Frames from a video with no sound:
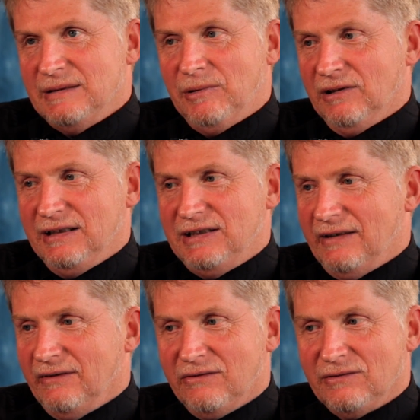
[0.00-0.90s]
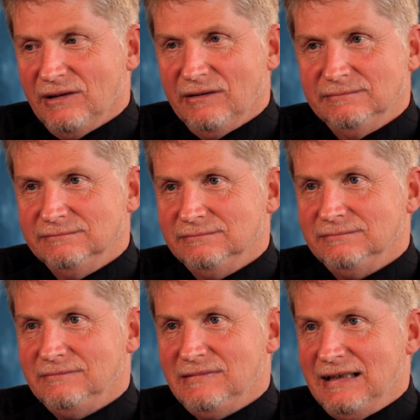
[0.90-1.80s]
support each other through
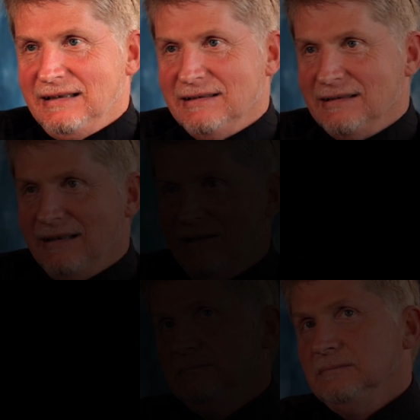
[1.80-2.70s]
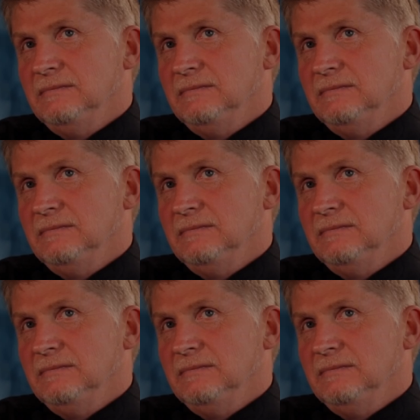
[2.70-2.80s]
sickness and health.